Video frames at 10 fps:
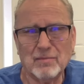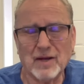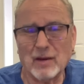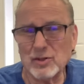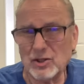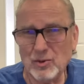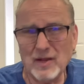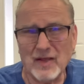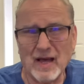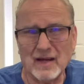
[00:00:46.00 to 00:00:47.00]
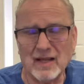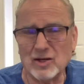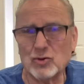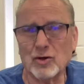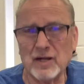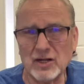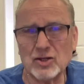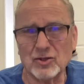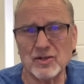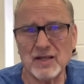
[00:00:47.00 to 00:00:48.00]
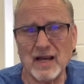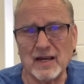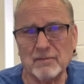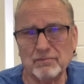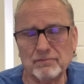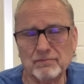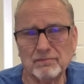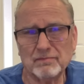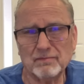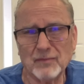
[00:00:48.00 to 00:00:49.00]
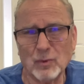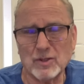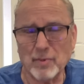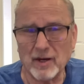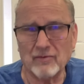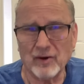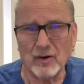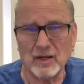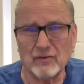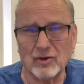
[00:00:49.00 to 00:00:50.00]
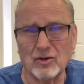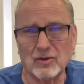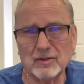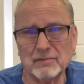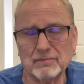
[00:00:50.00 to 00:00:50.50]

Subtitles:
But I was doing that in a traditional setting, which made it very difficult.